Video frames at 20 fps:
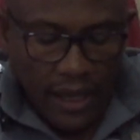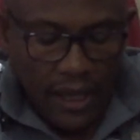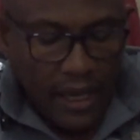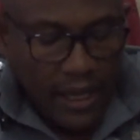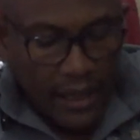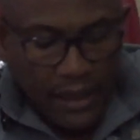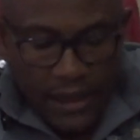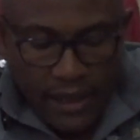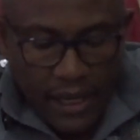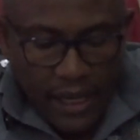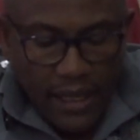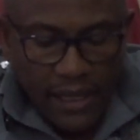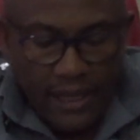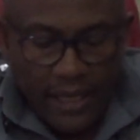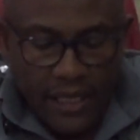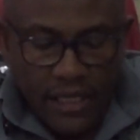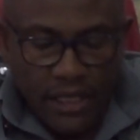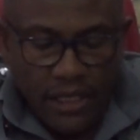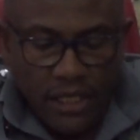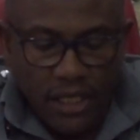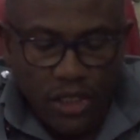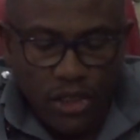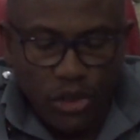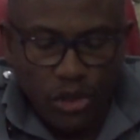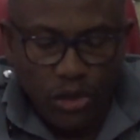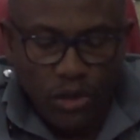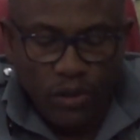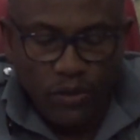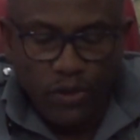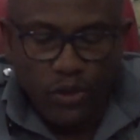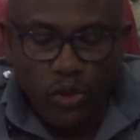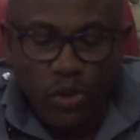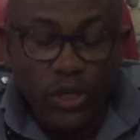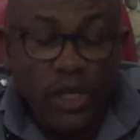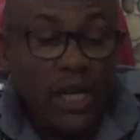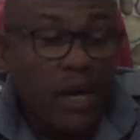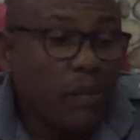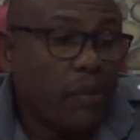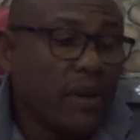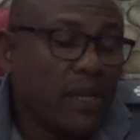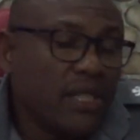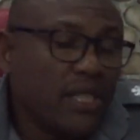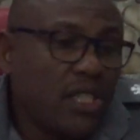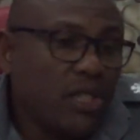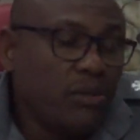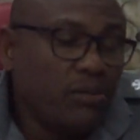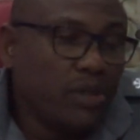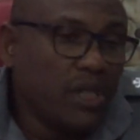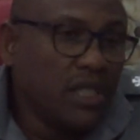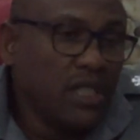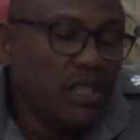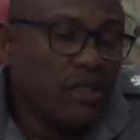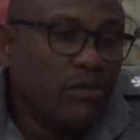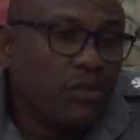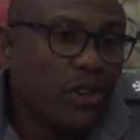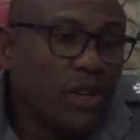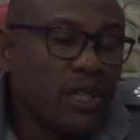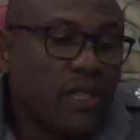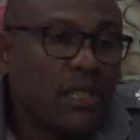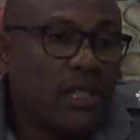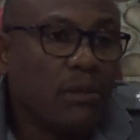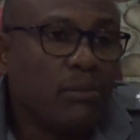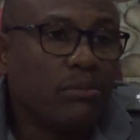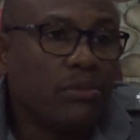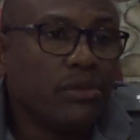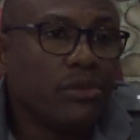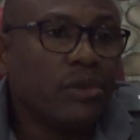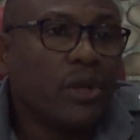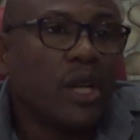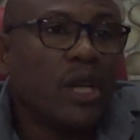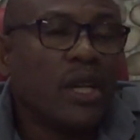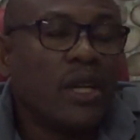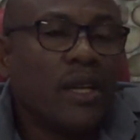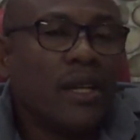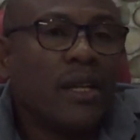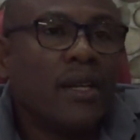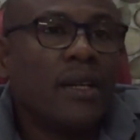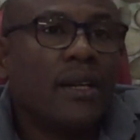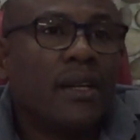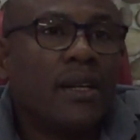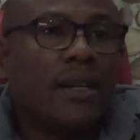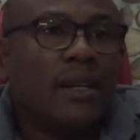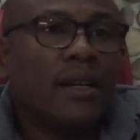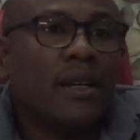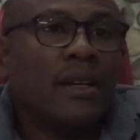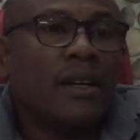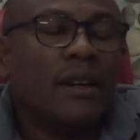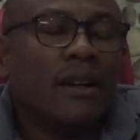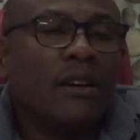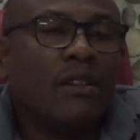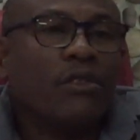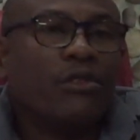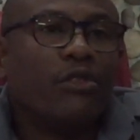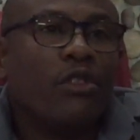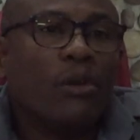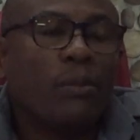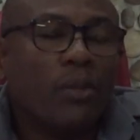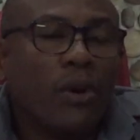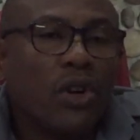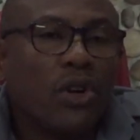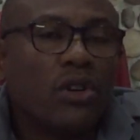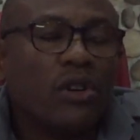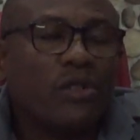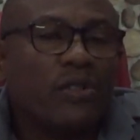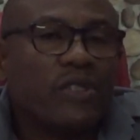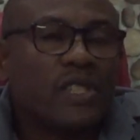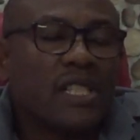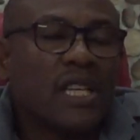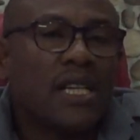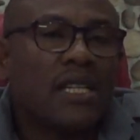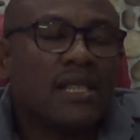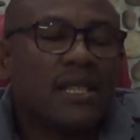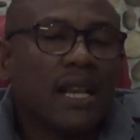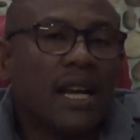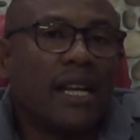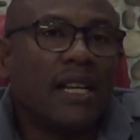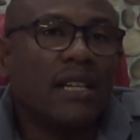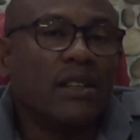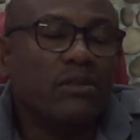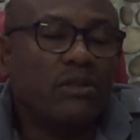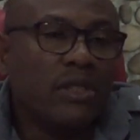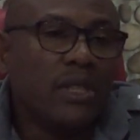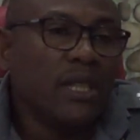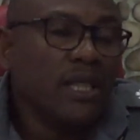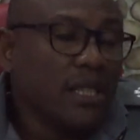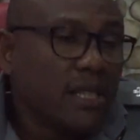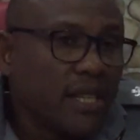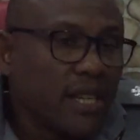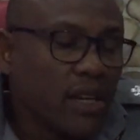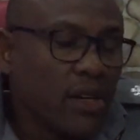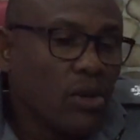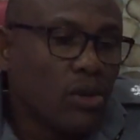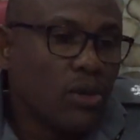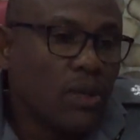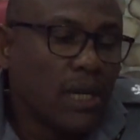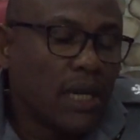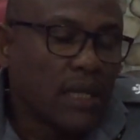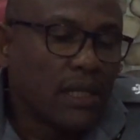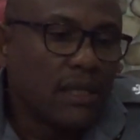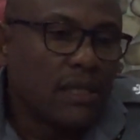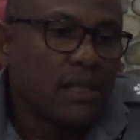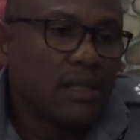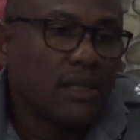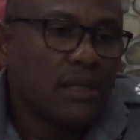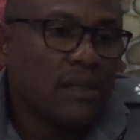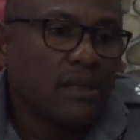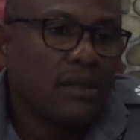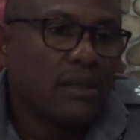I had the intention of doing capacity building, for example, for both officers and even the stakeholders.